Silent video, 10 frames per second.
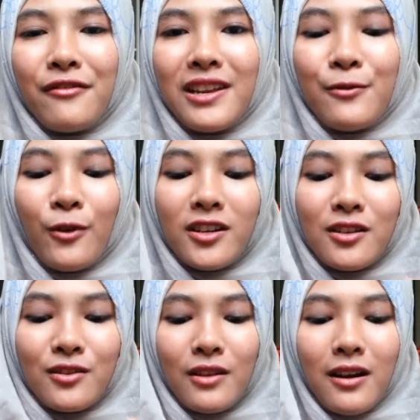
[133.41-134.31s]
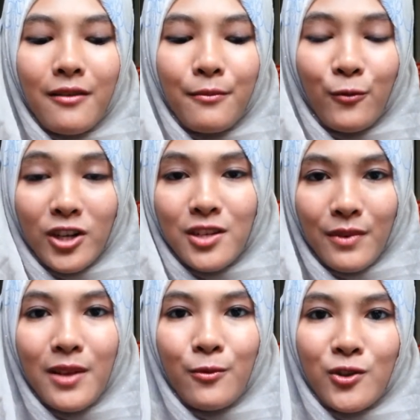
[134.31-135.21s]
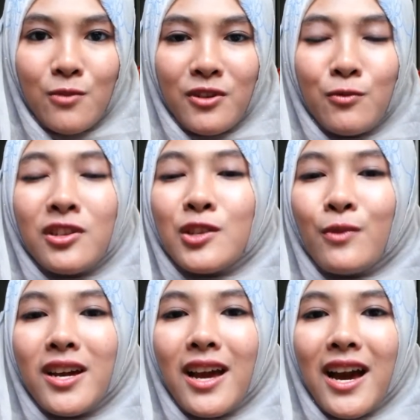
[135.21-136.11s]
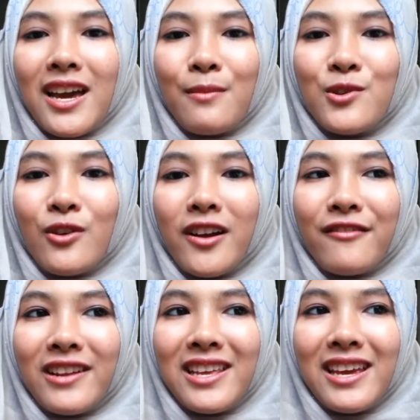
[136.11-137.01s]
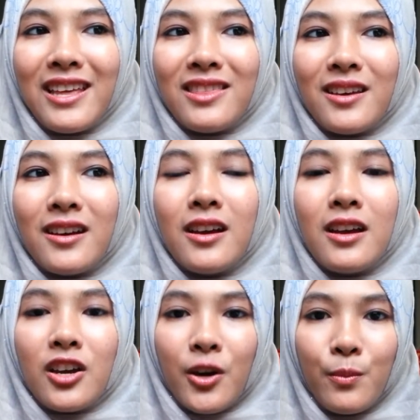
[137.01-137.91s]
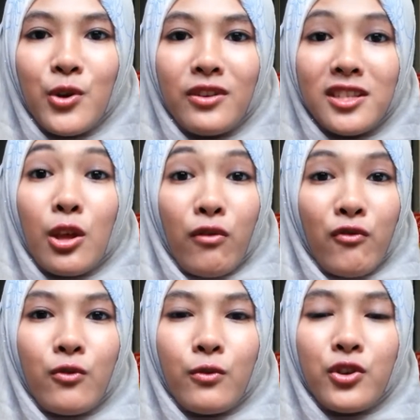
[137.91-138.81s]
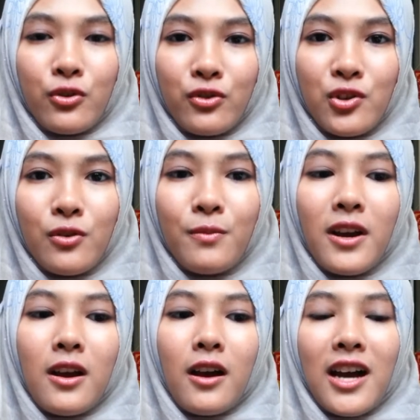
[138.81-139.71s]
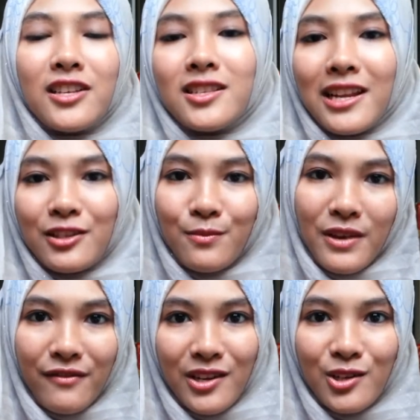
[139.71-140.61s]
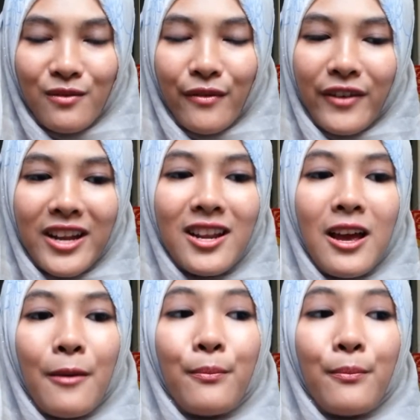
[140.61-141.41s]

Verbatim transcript: I don't really watch uh, watch many booktubers, which is why I am not really in the community through YouTube. I just like to make videos for fun.